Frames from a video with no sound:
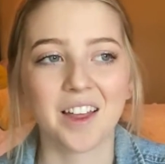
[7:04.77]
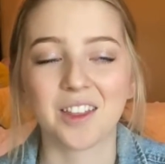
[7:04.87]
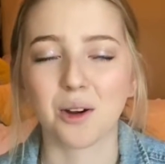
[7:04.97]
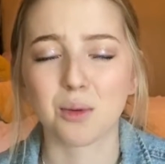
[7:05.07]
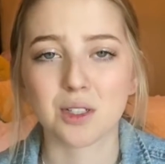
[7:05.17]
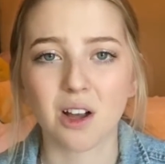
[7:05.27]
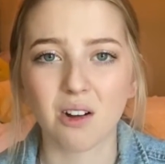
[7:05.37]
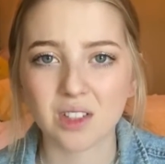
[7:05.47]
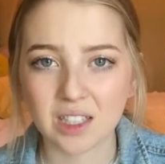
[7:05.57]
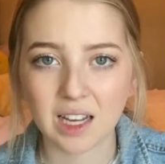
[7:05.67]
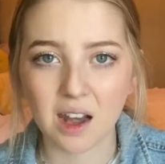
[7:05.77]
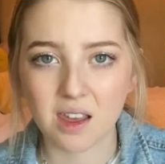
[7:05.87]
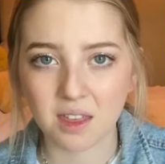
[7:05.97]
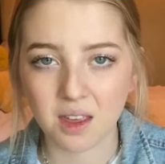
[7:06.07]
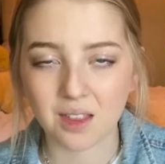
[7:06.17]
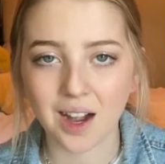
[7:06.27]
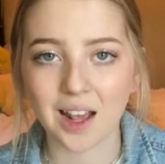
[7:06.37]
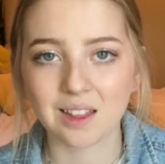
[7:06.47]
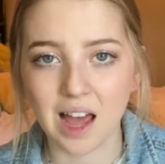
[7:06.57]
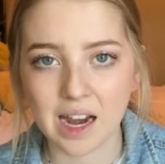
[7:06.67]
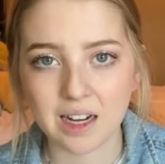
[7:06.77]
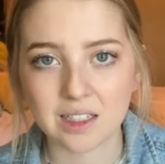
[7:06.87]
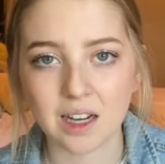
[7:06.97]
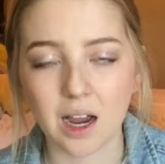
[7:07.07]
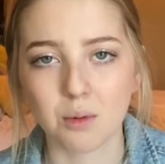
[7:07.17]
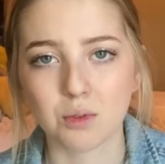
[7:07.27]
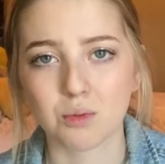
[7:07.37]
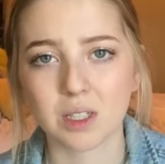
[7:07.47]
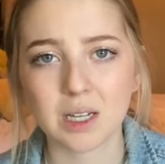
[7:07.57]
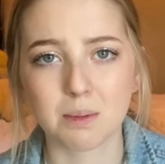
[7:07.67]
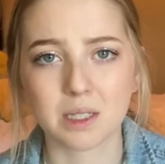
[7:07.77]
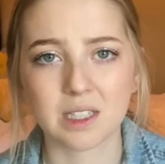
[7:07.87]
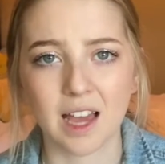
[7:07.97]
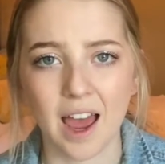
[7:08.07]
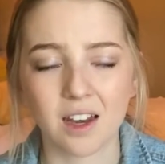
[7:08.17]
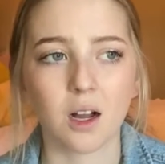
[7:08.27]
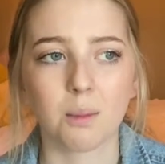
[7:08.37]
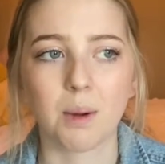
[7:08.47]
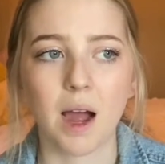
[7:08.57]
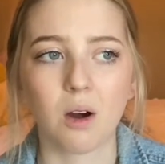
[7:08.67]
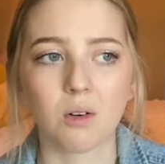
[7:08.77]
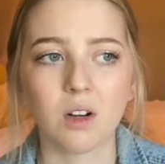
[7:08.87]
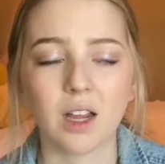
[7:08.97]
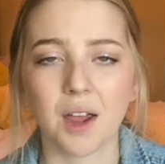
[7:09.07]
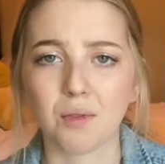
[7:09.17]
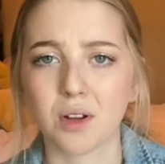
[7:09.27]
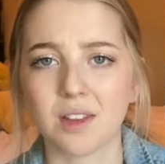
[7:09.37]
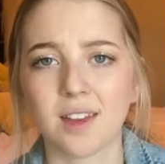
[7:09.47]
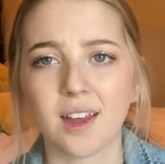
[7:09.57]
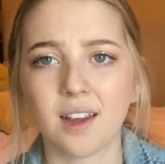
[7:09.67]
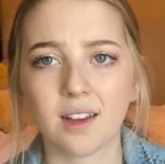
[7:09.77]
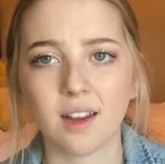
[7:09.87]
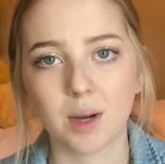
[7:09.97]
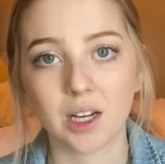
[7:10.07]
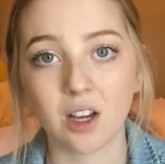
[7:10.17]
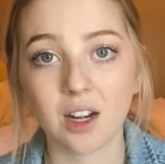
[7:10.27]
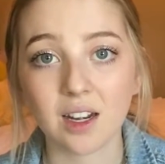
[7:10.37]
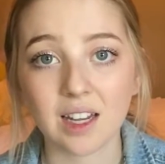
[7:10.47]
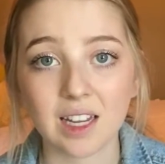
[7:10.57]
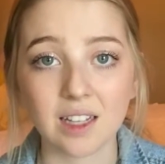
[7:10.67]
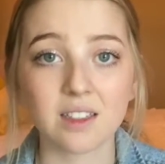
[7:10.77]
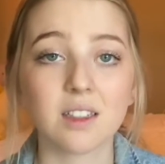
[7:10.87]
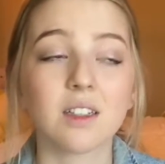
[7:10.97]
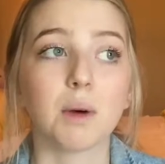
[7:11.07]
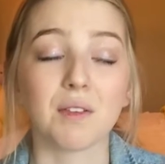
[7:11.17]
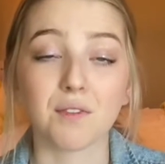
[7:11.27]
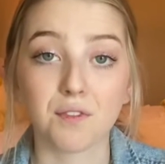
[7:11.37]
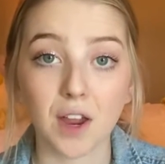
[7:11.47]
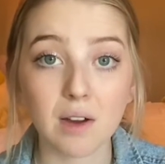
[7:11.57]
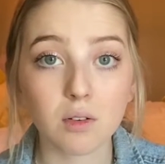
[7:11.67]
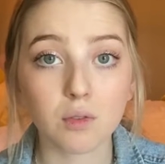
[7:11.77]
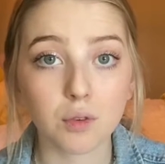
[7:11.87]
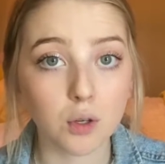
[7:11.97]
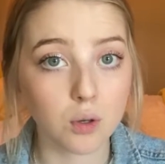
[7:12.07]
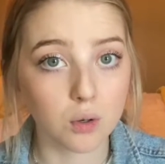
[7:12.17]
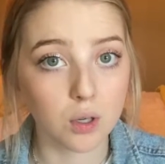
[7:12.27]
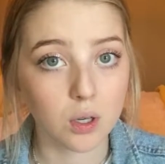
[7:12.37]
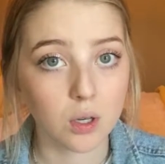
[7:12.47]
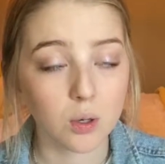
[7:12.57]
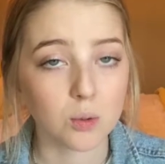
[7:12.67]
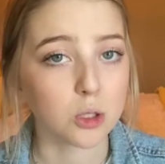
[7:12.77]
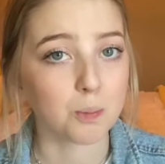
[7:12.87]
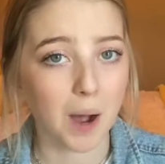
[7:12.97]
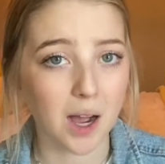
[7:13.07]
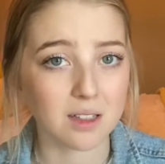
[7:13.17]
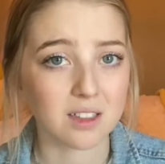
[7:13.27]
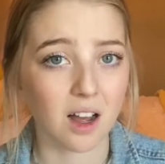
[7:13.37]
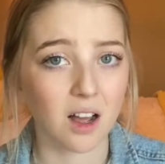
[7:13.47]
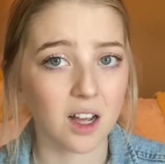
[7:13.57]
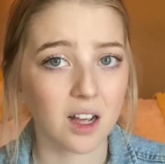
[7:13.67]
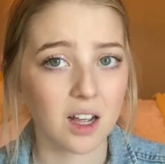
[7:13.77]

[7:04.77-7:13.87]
There was not really anything that I liked. I was really upset about everything. I couldn't eat my favorite food, just pasta.